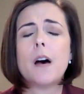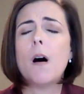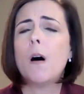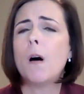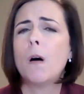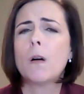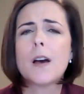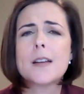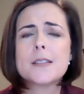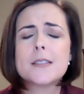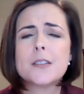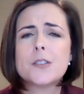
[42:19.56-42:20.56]
All
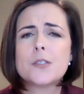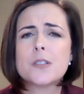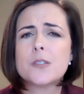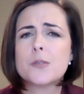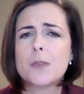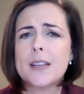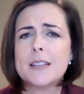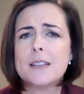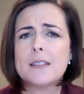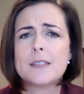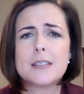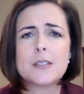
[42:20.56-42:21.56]
constitutions
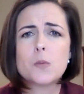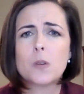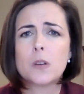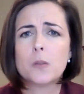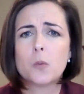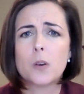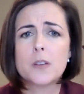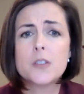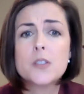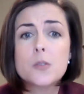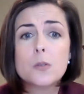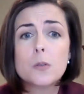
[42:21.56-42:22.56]
written since World War
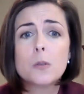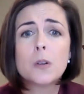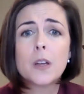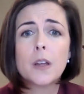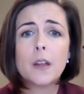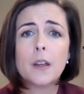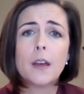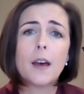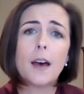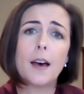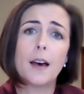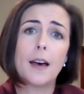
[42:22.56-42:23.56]
II
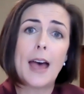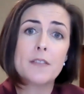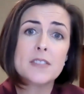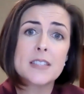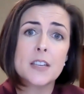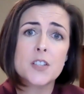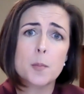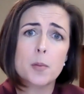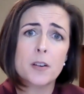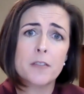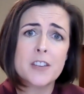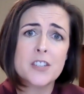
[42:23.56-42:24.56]
have such a
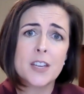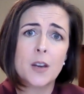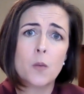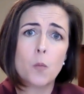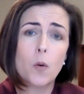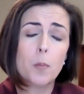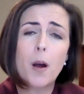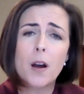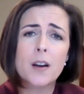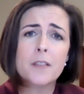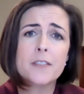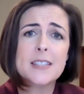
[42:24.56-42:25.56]
provision. We're
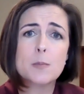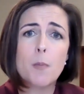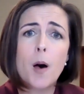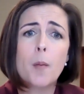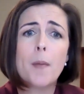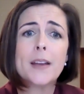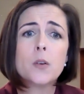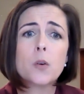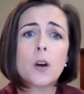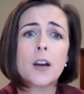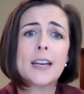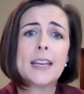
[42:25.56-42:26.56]
part of a small
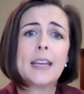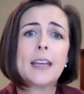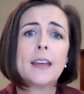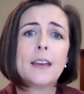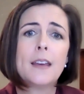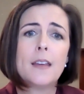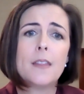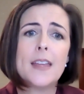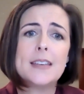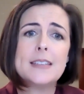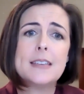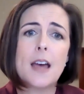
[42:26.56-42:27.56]
minority
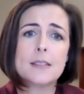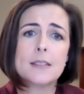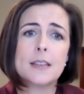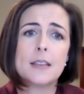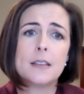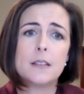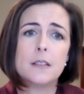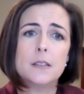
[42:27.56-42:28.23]
that doesn't.